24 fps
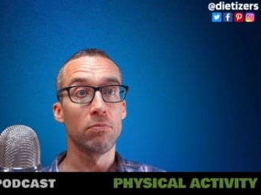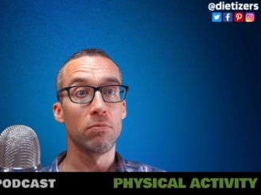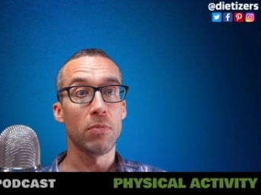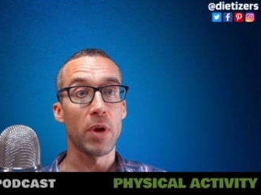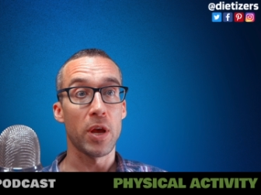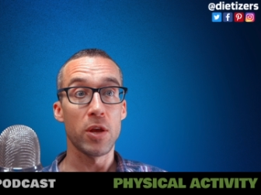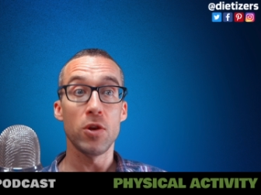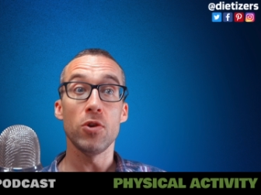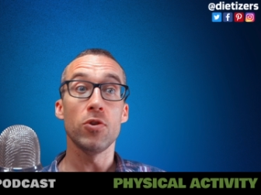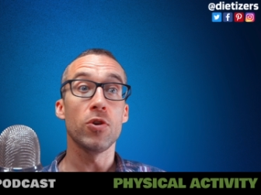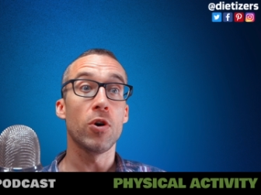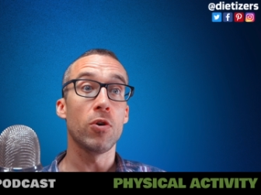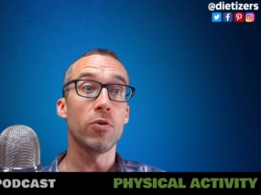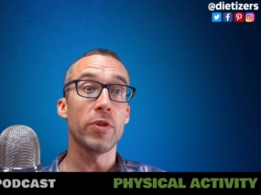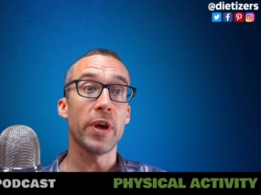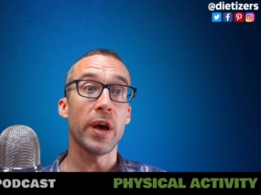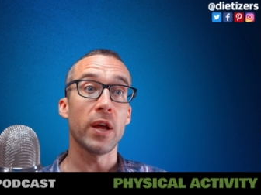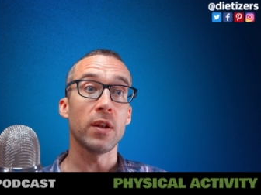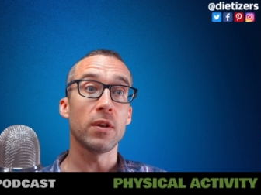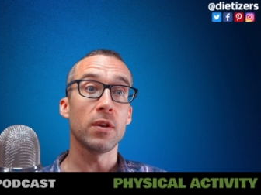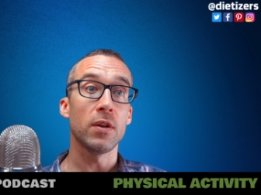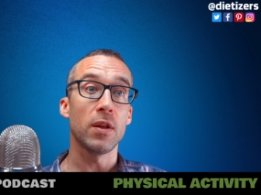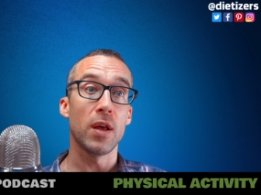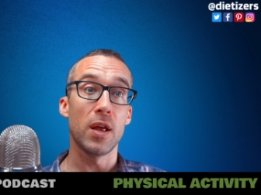And you know
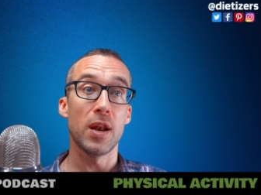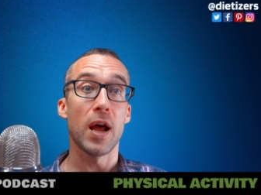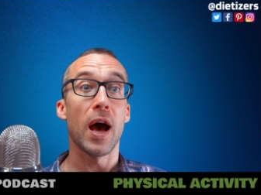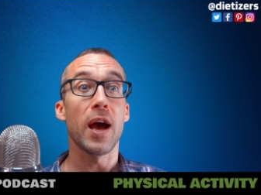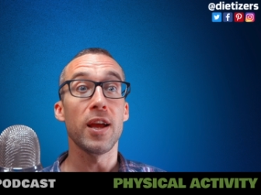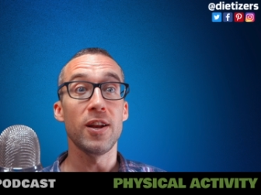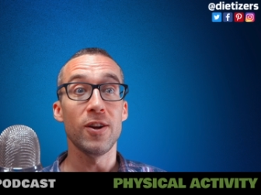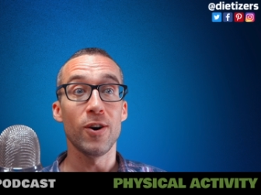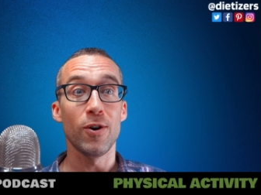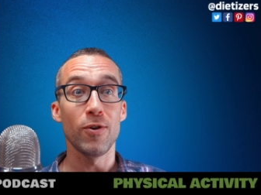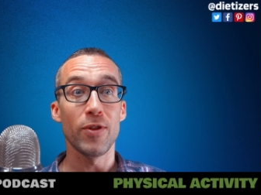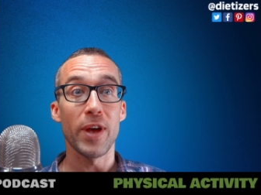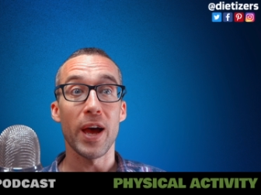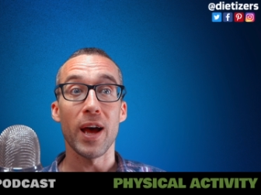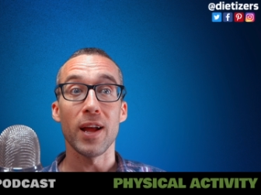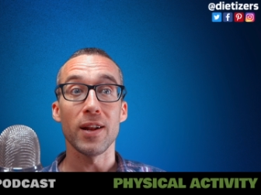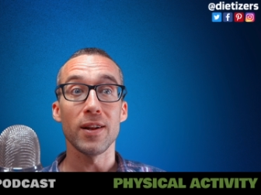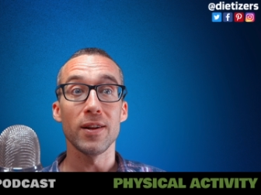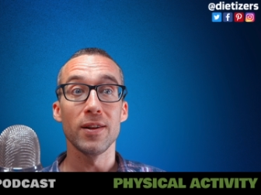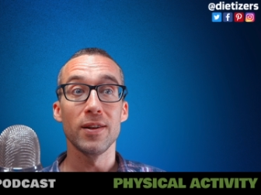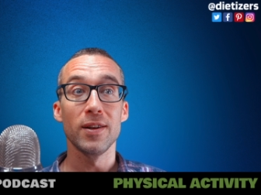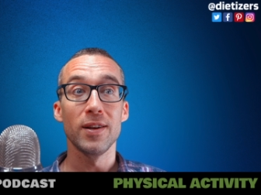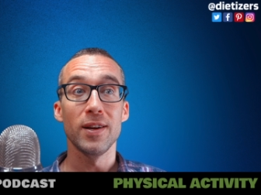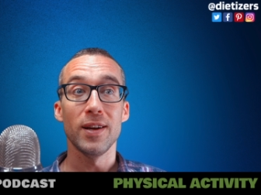that, and I know that.
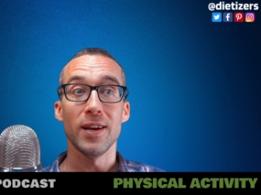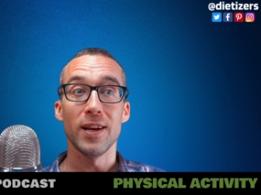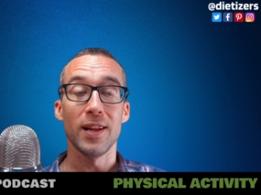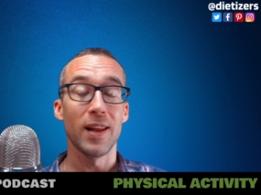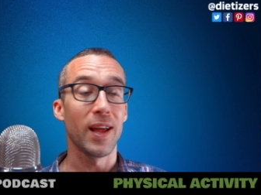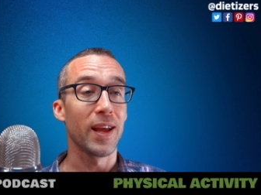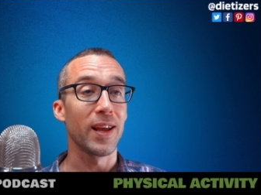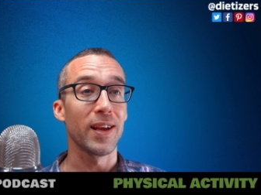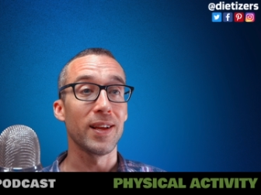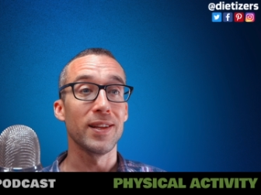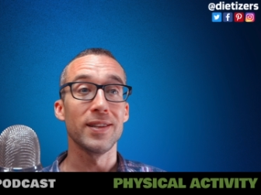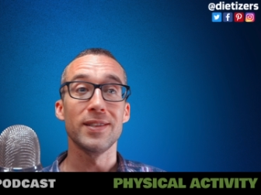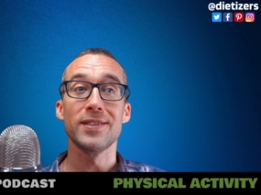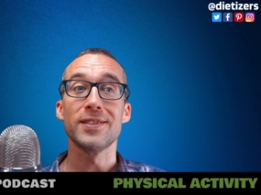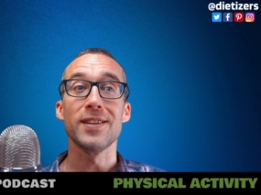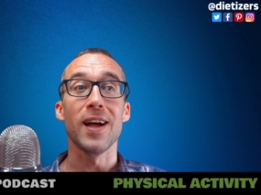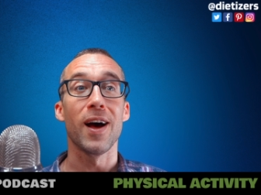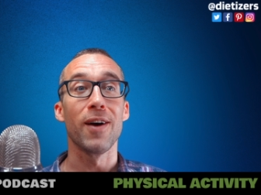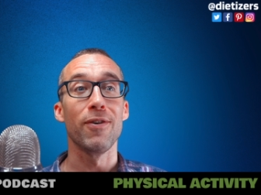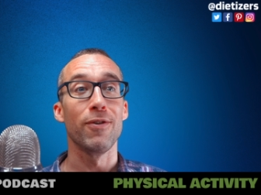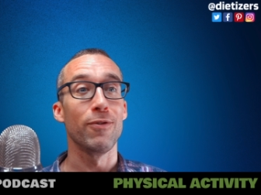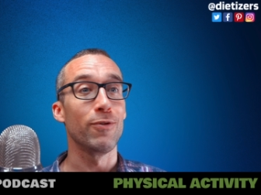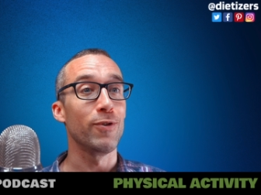Like it's not